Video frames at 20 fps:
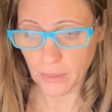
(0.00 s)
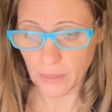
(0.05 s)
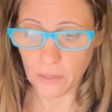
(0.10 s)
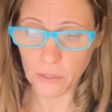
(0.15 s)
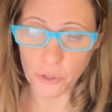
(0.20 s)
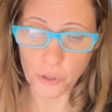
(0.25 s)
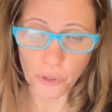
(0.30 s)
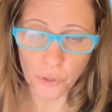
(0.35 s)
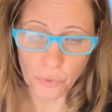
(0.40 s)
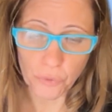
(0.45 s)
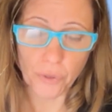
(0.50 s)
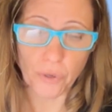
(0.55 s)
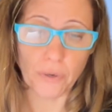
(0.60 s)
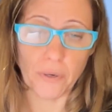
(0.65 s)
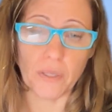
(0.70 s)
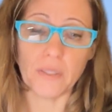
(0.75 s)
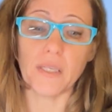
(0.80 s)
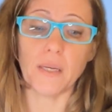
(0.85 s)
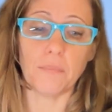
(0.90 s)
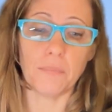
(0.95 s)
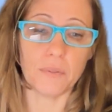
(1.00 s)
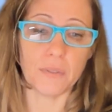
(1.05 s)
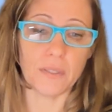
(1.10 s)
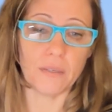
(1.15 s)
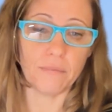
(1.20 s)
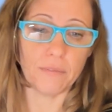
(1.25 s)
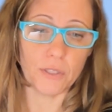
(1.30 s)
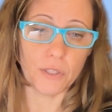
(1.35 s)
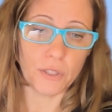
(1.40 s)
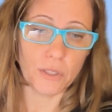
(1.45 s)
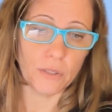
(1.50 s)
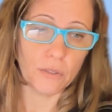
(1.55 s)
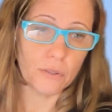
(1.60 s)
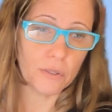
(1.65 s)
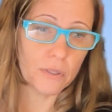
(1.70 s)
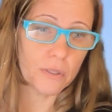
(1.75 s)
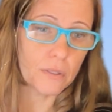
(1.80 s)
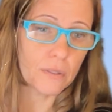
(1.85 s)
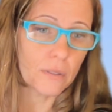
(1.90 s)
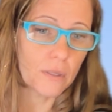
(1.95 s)
There's no known examples of this
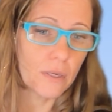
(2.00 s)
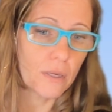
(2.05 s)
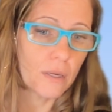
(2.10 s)
use.